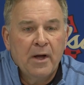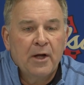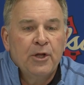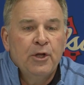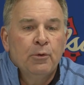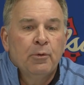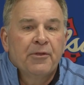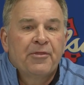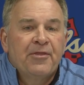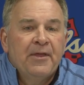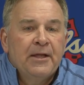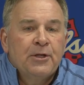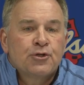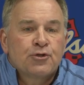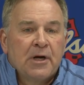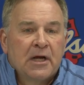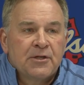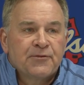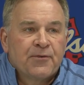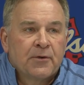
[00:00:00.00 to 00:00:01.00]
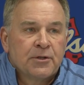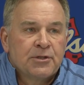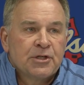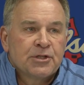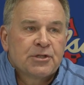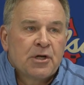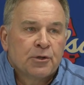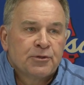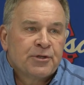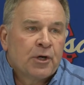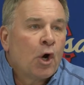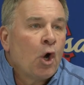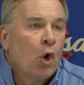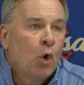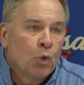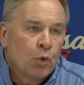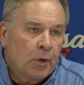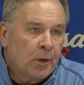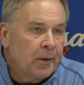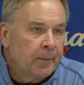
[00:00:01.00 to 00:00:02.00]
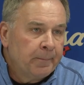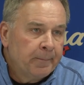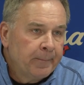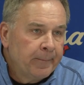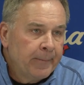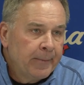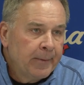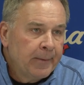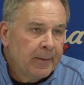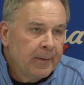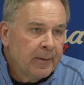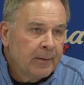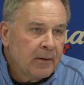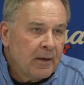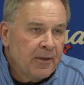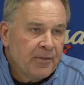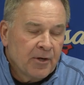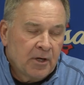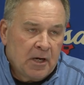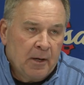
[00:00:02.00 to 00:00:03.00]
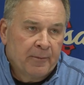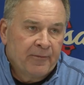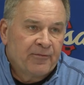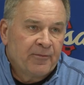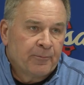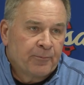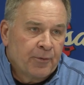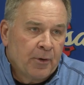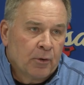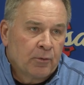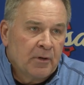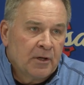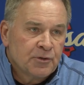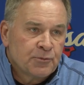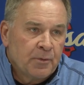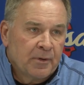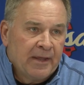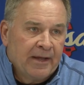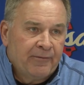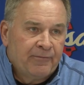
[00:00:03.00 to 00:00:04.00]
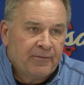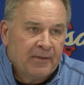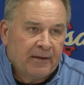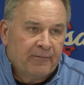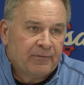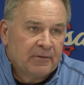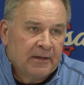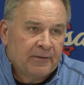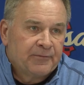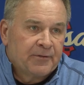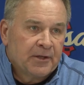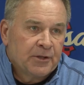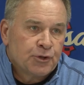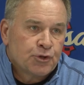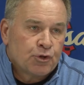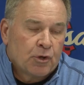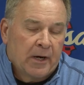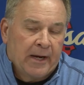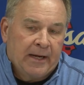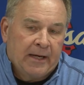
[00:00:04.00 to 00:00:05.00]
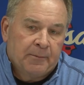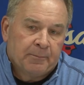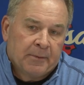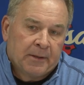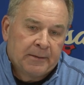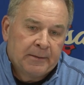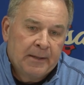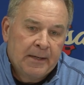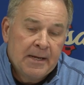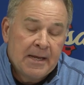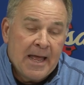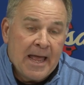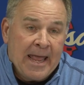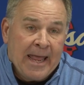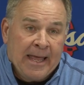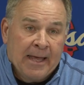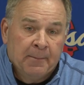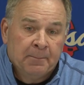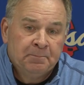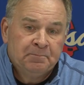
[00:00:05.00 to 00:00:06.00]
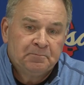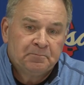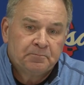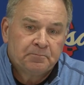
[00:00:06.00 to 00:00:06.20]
Well, you would think transfer just because they're older, and they're coming from programs where they've lifted and trained. But and